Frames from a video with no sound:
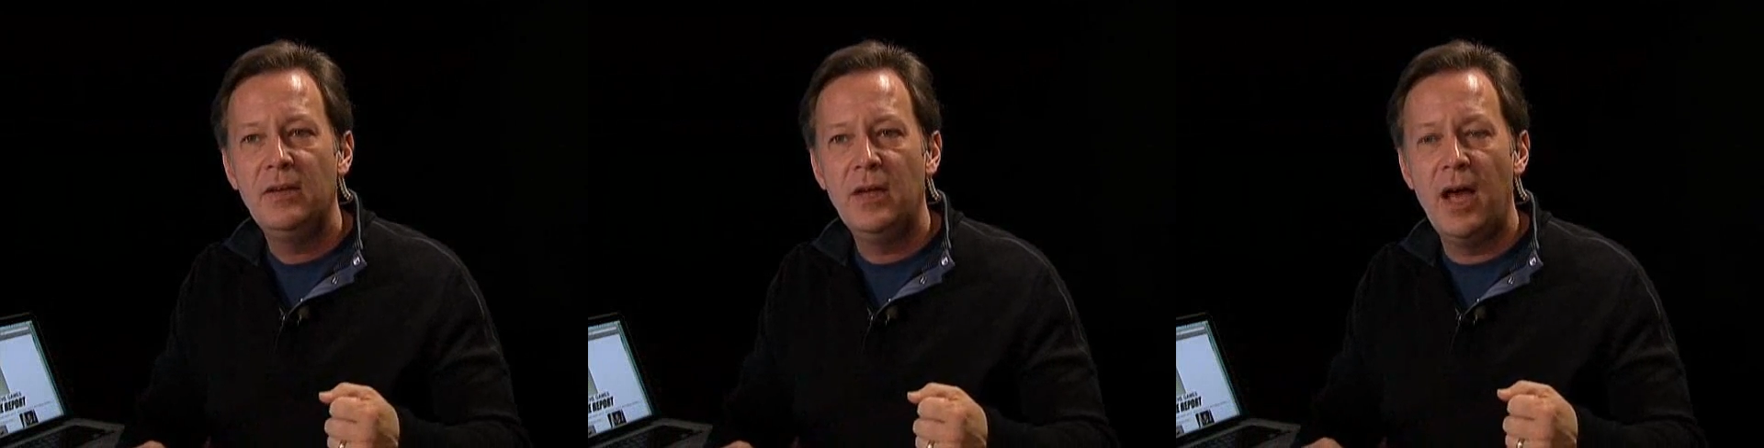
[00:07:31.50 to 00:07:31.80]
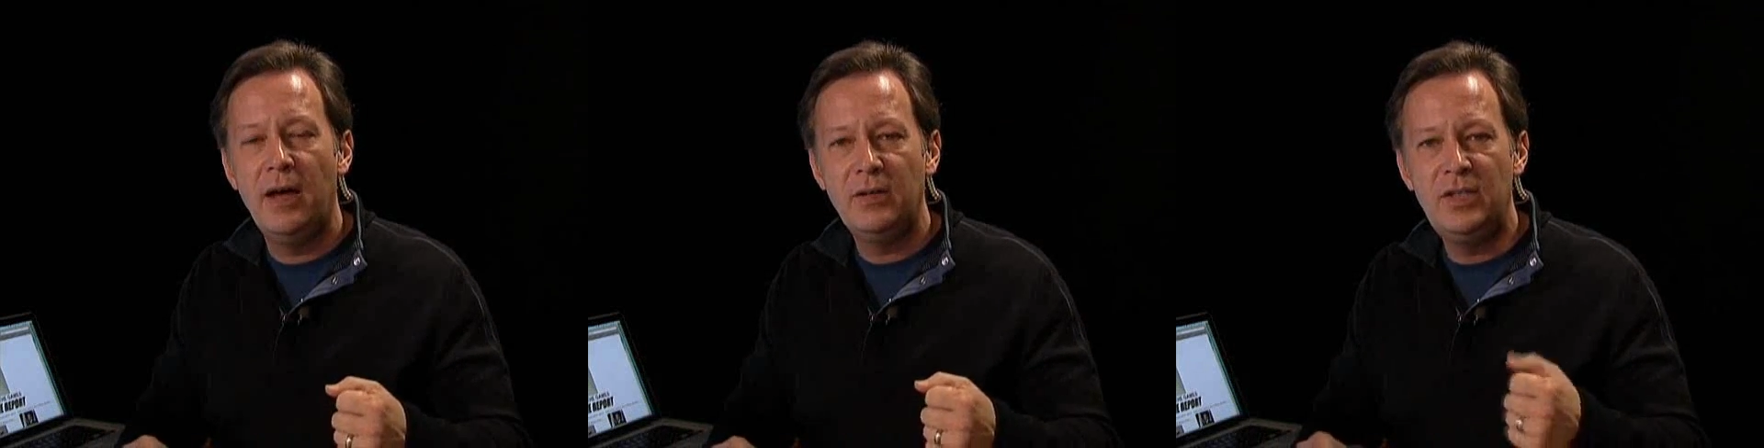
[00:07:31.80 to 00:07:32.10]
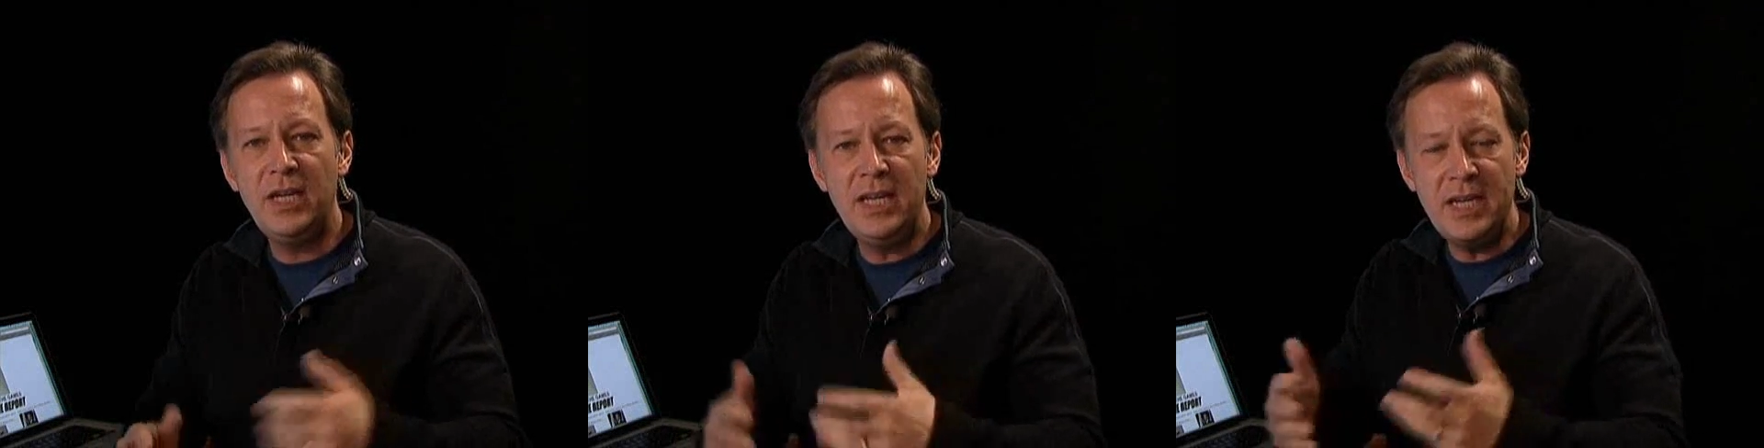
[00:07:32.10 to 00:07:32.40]

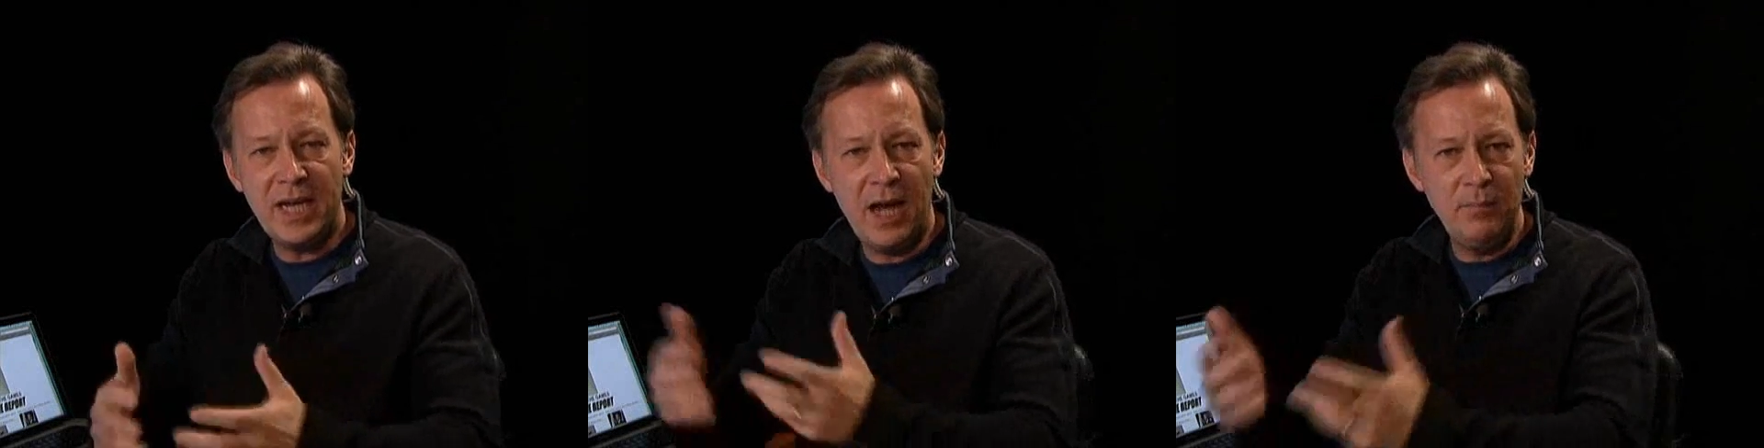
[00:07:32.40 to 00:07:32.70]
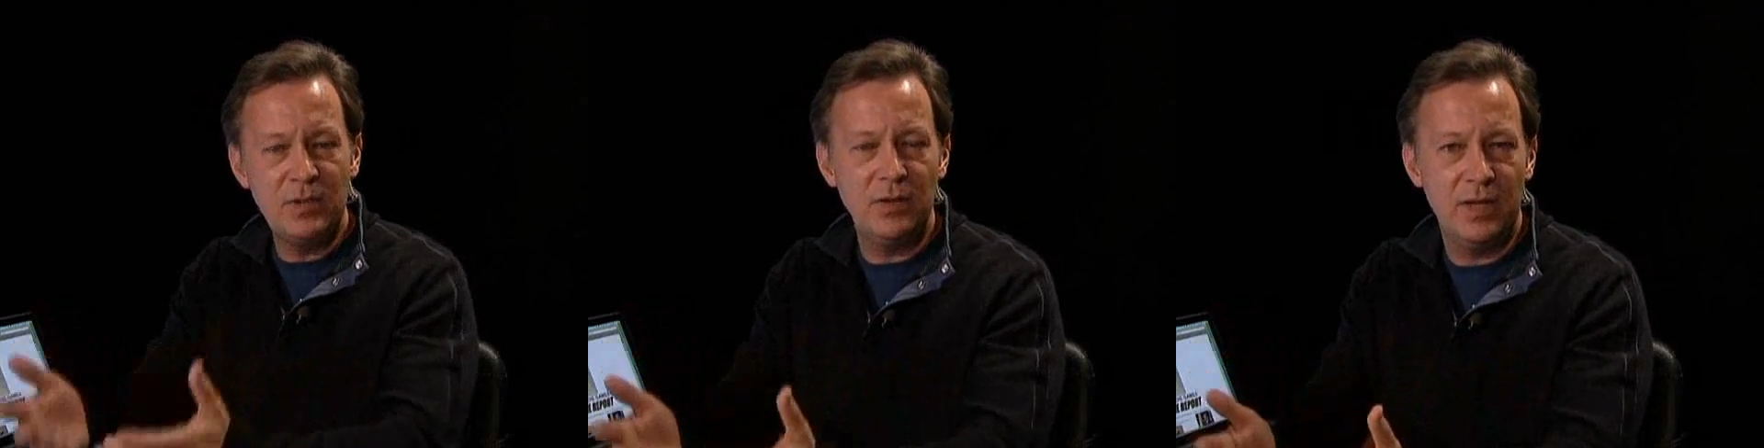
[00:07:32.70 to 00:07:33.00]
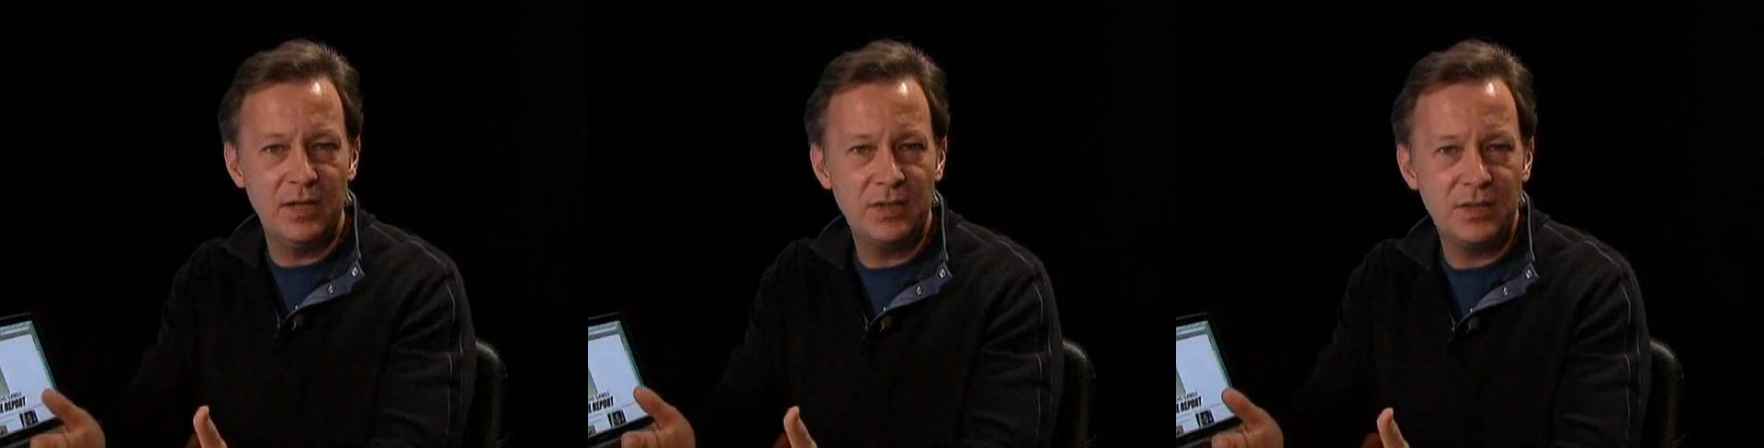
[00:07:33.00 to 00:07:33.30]
Did he come to
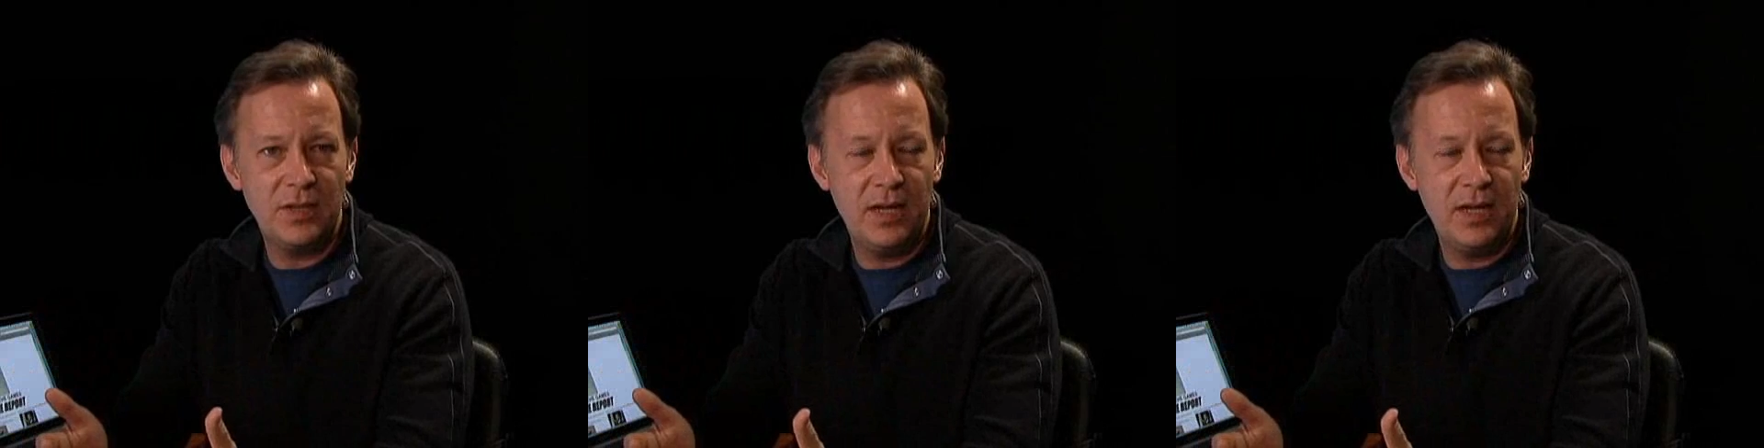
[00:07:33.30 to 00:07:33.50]
this